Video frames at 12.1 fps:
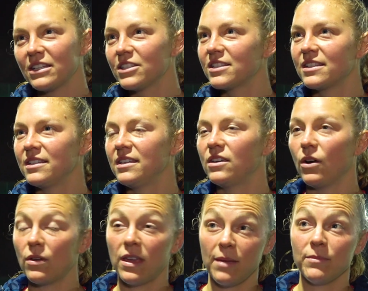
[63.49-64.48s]
You just go
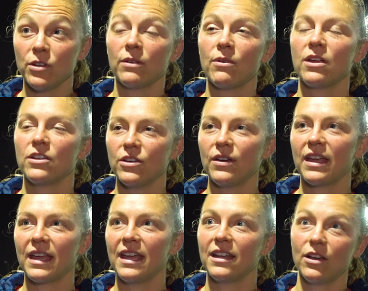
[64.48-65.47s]
keep doing what you're
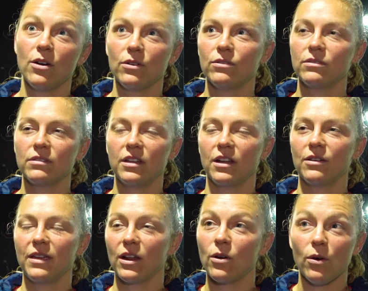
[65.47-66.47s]
doing and go, you know,
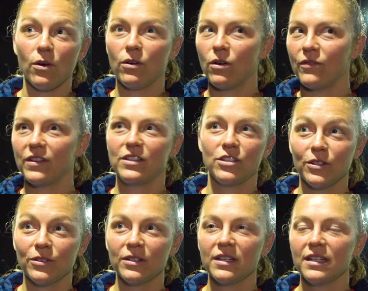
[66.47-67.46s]
get a goal, hopefully
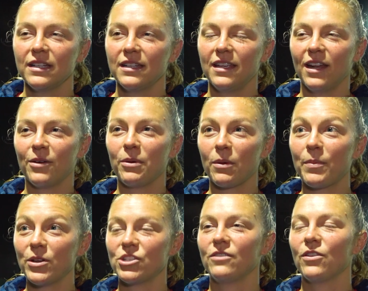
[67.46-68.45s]
two. You know, we were
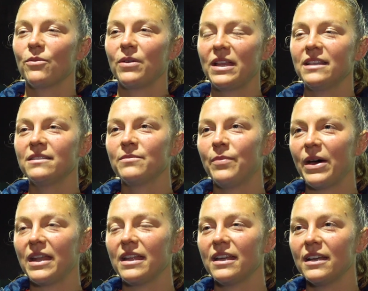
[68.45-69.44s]
pushing for the win,
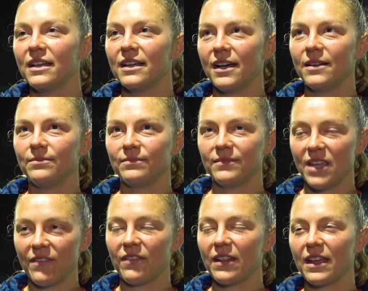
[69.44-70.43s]
but
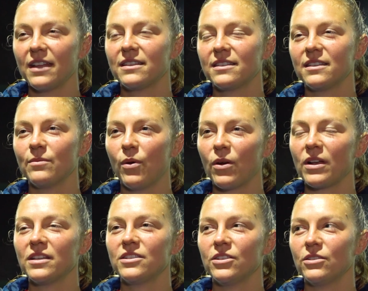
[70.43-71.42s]
definitely it's
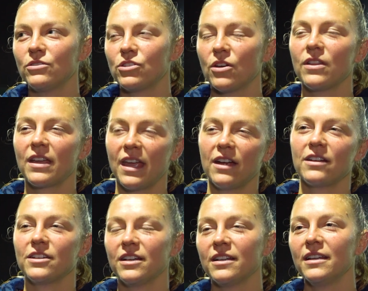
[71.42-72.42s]
important to show the
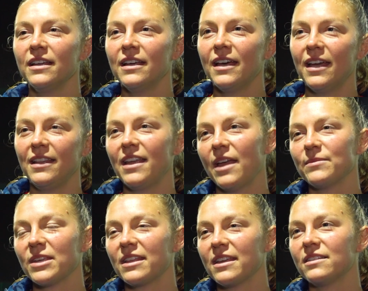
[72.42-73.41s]
character in games
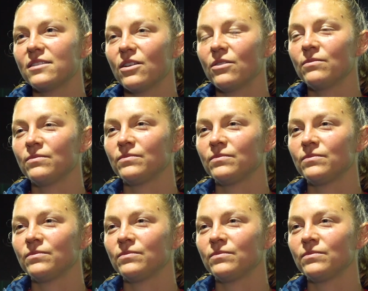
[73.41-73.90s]
like this. So.